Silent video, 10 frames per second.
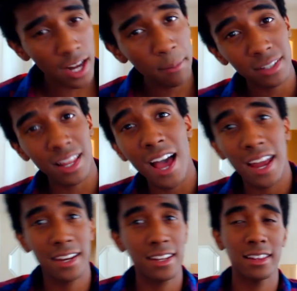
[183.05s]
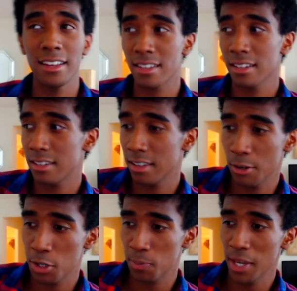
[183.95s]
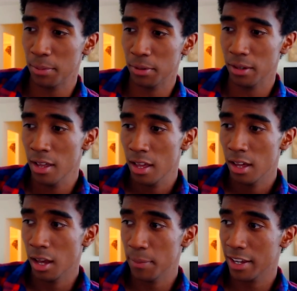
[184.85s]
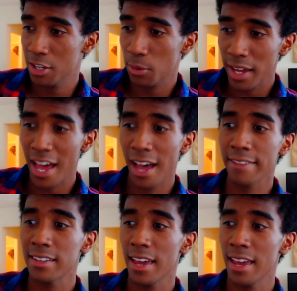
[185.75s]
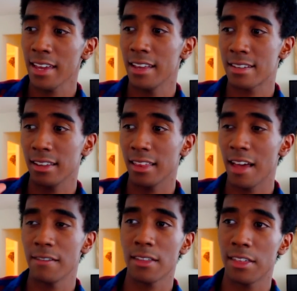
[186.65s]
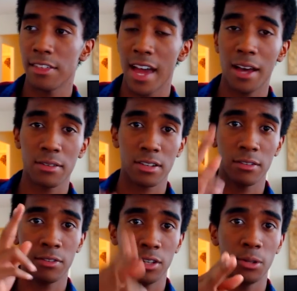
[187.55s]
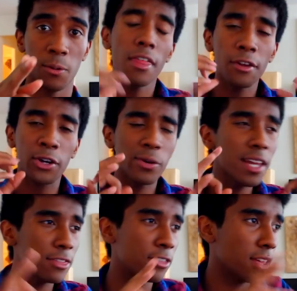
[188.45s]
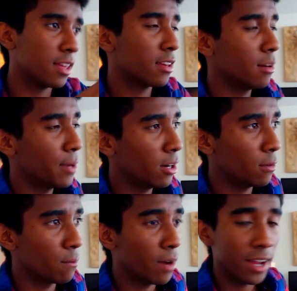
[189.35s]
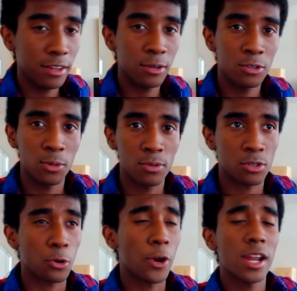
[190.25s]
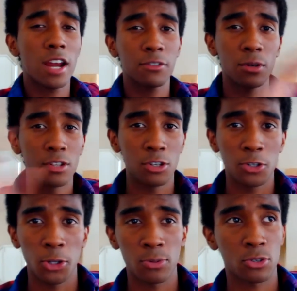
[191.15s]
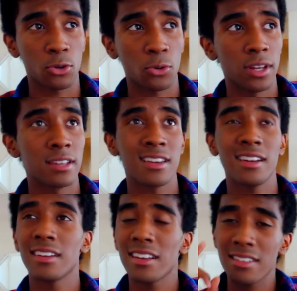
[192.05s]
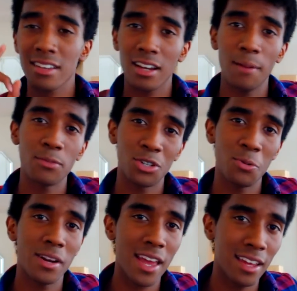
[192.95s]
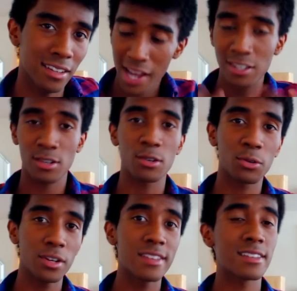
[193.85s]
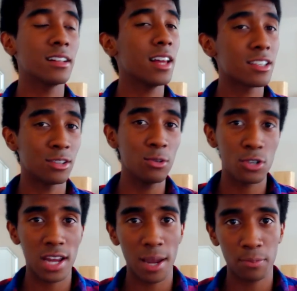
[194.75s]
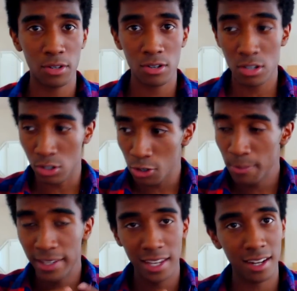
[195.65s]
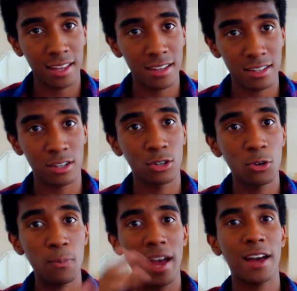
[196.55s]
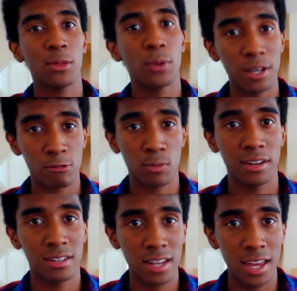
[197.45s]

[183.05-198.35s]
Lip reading: And I'm glad I didn't listen to those people, because what I had today is 11,000 views. And the great thing about my YouTube story and everyone's YouTube story is that it doesn't come to an end. My story still has new chapters, new beginnings, and new pathways for me to